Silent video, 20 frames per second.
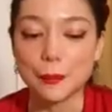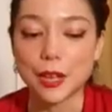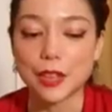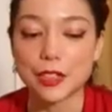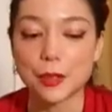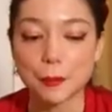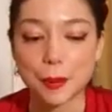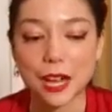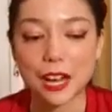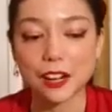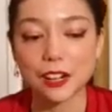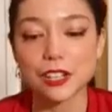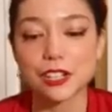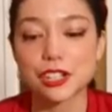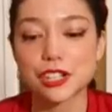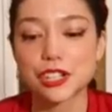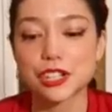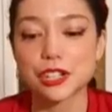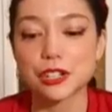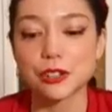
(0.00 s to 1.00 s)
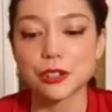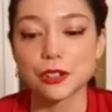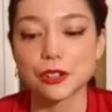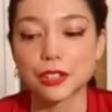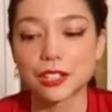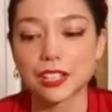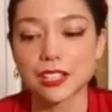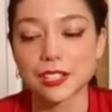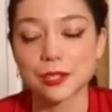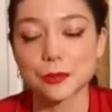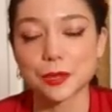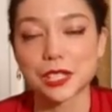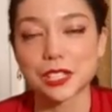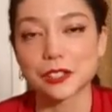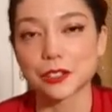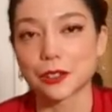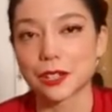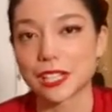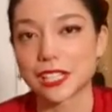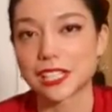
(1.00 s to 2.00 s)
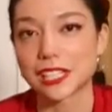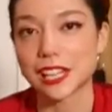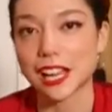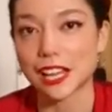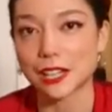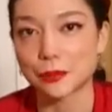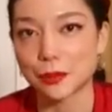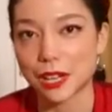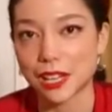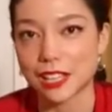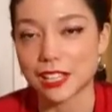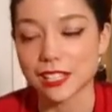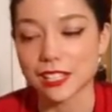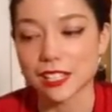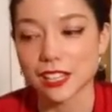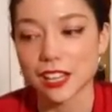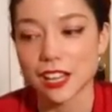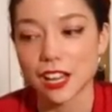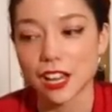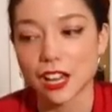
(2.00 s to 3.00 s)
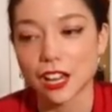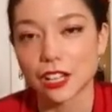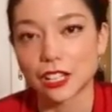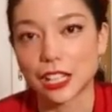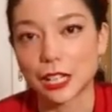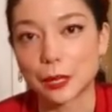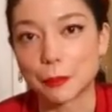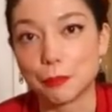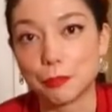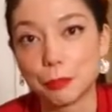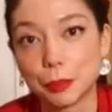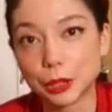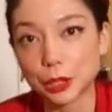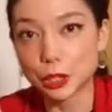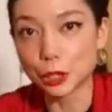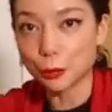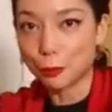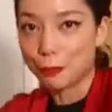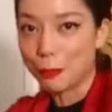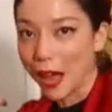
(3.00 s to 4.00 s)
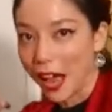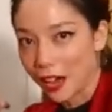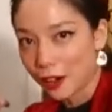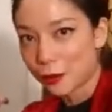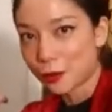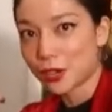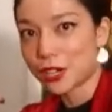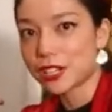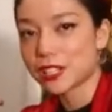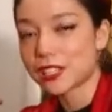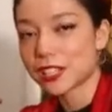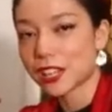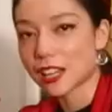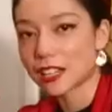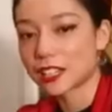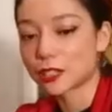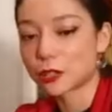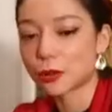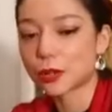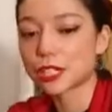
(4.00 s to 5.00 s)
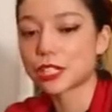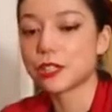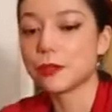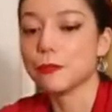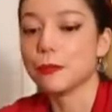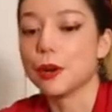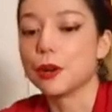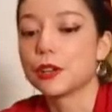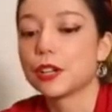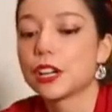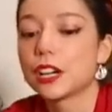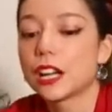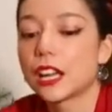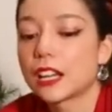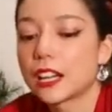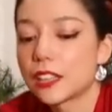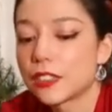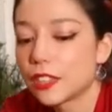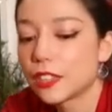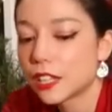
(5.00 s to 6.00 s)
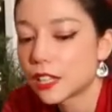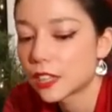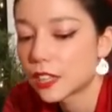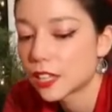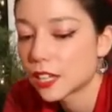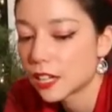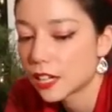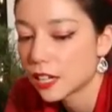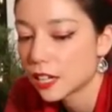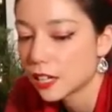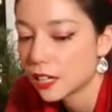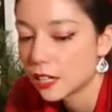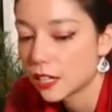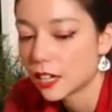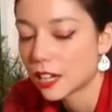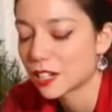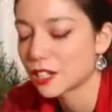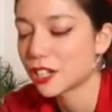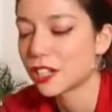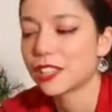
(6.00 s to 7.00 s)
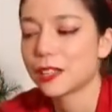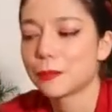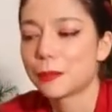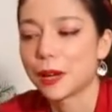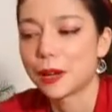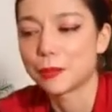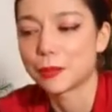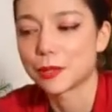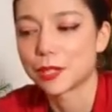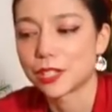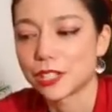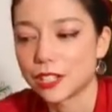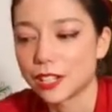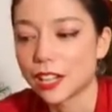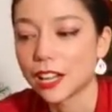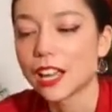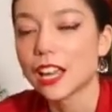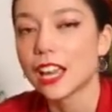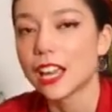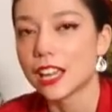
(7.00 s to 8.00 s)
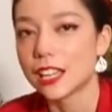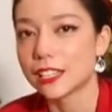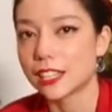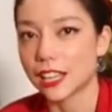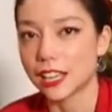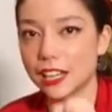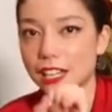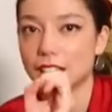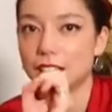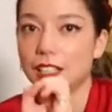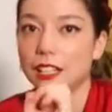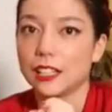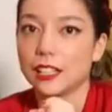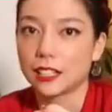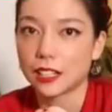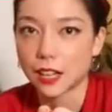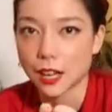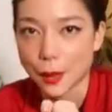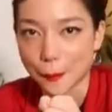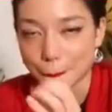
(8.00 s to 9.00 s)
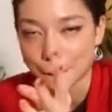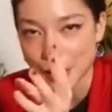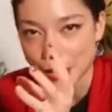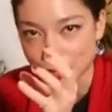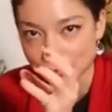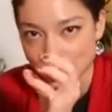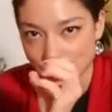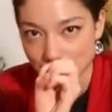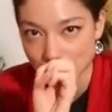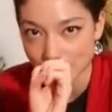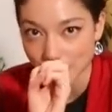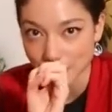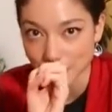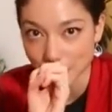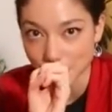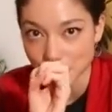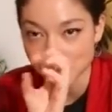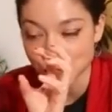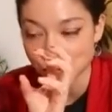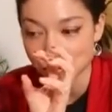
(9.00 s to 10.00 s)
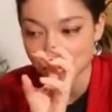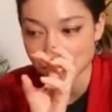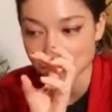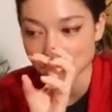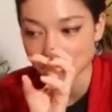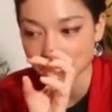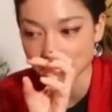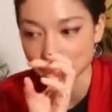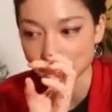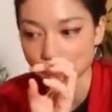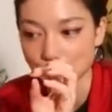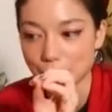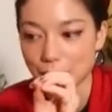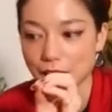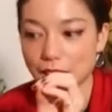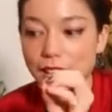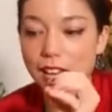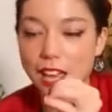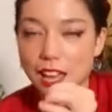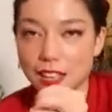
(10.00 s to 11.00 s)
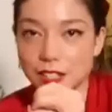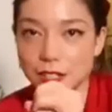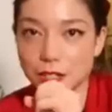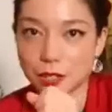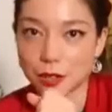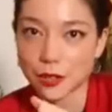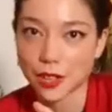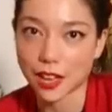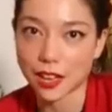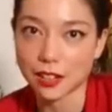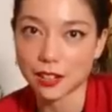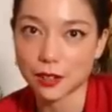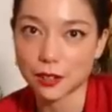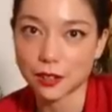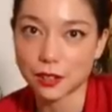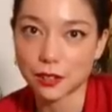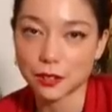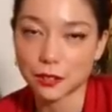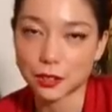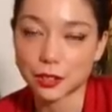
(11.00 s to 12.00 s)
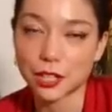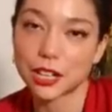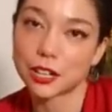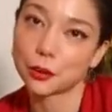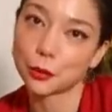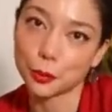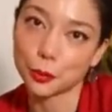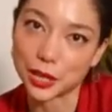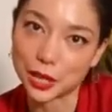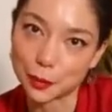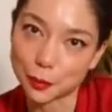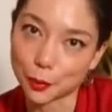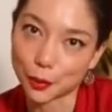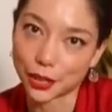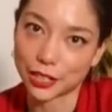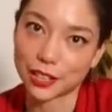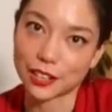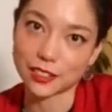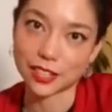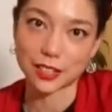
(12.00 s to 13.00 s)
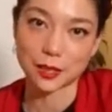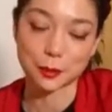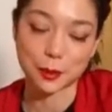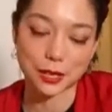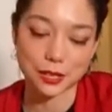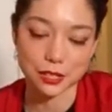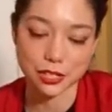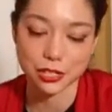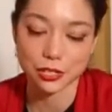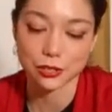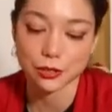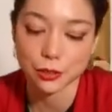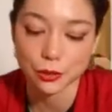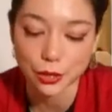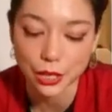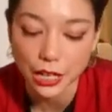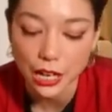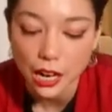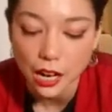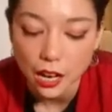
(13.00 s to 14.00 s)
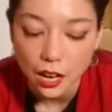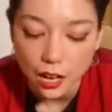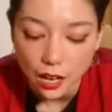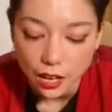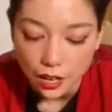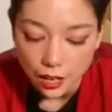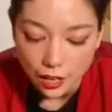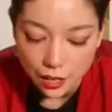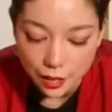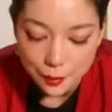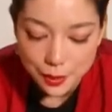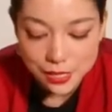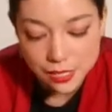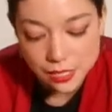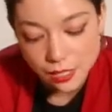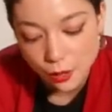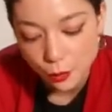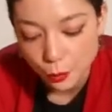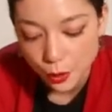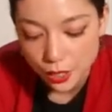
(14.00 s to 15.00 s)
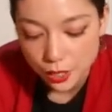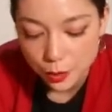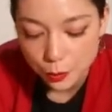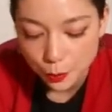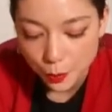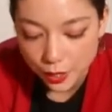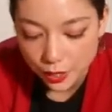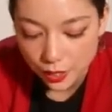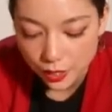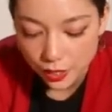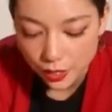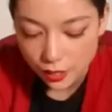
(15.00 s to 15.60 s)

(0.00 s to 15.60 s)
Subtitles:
the parachute, because it was still going sideways, like blew backwards towards the motor. And I think Piper's theory is that it like melted the nylon just a little bit. And so that created a weak point, and then the parachute tore. It still worked, but